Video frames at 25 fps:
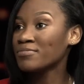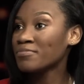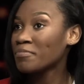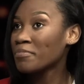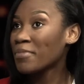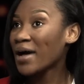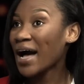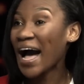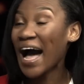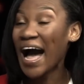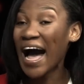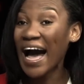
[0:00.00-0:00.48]

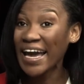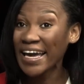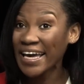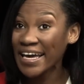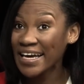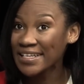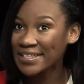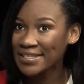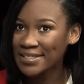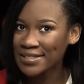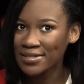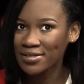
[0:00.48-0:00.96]

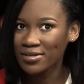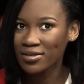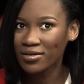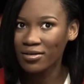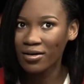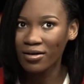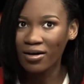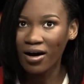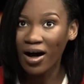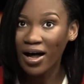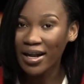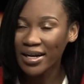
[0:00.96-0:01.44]

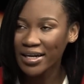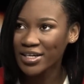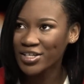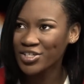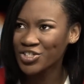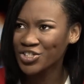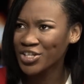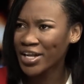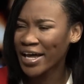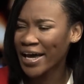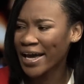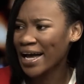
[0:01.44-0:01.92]
highest
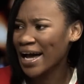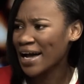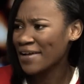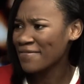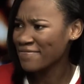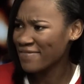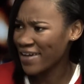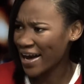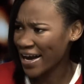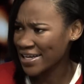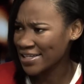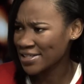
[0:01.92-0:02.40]
college like
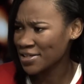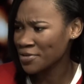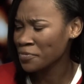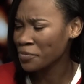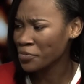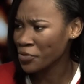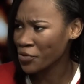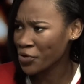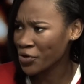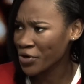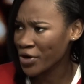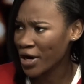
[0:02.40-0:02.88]
advising
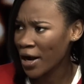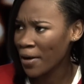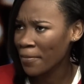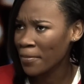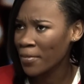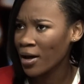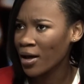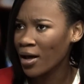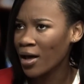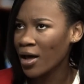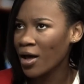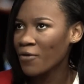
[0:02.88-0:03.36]

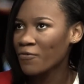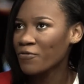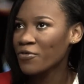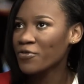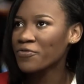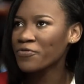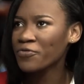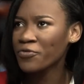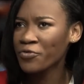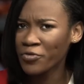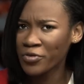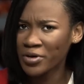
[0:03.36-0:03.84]
program for
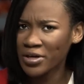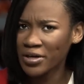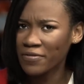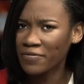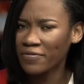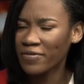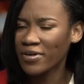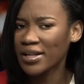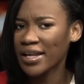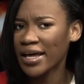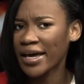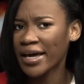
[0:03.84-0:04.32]
free
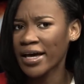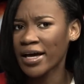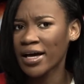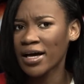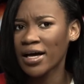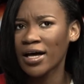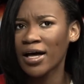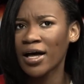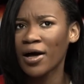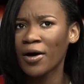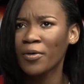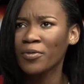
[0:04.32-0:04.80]
for like
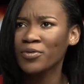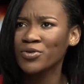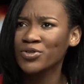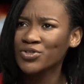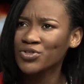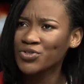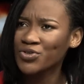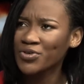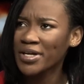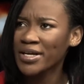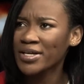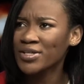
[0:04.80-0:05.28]

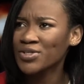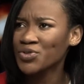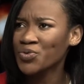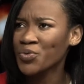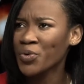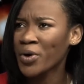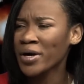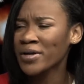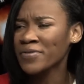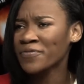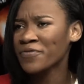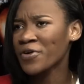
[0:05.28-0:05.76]
students who
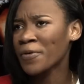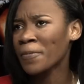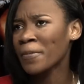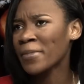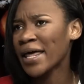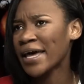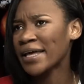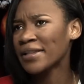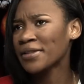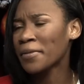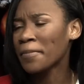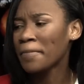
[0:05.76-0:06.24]
aren't from
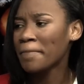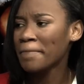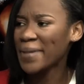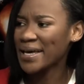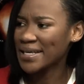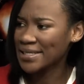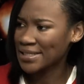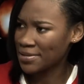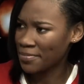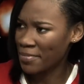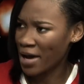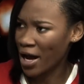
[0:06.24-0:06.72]
like the
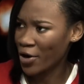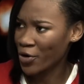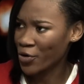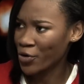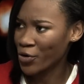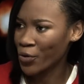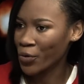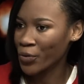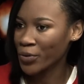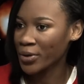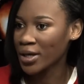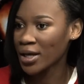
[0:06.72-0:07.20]
best
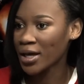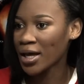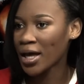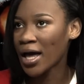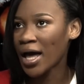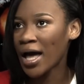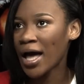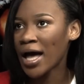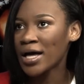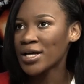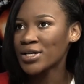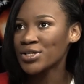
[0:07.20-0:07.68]
background.
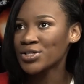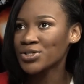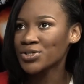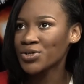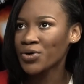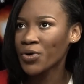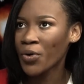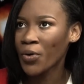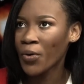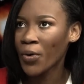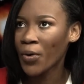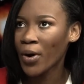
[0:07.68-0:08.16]

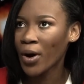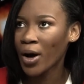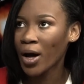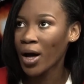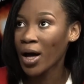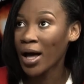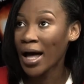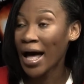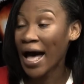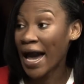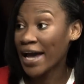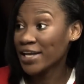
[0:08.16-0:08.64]
So
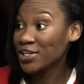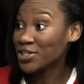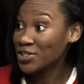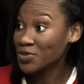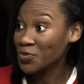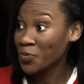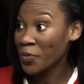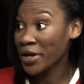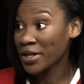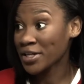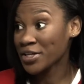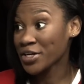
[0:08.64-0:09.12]
I just
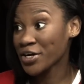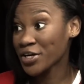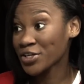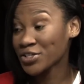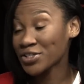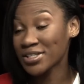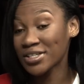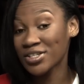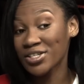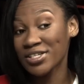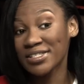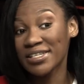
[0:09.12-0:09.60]
went there
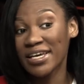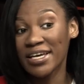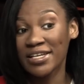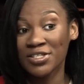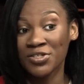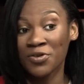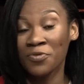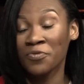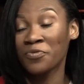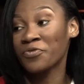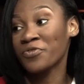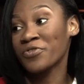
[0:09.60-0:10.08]
to just get
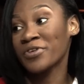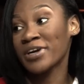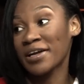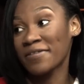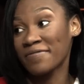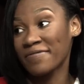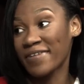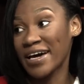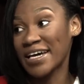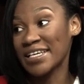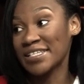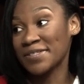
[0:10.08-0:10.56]
some free
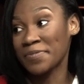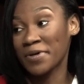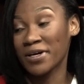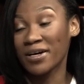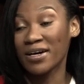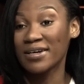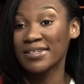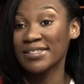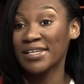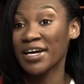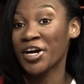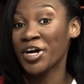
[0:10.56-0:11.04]
advice
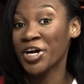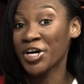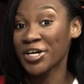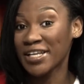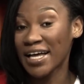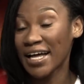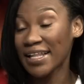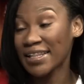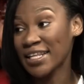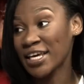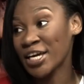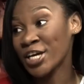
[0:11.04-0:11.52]
because I heard
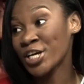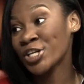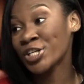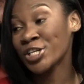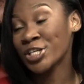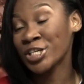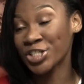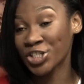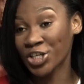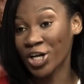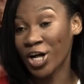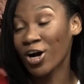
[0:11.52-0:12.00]
that the
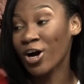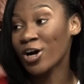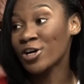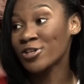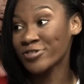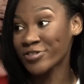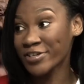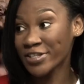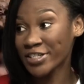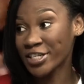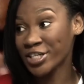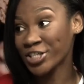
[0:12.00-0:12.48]
initial
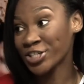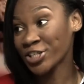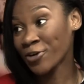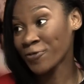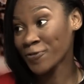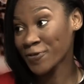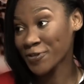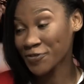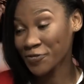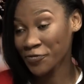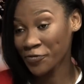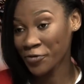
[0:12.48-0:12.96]
consultation
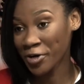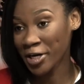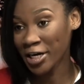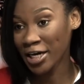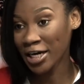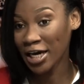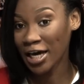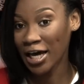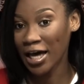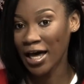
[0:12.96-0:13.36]
was free.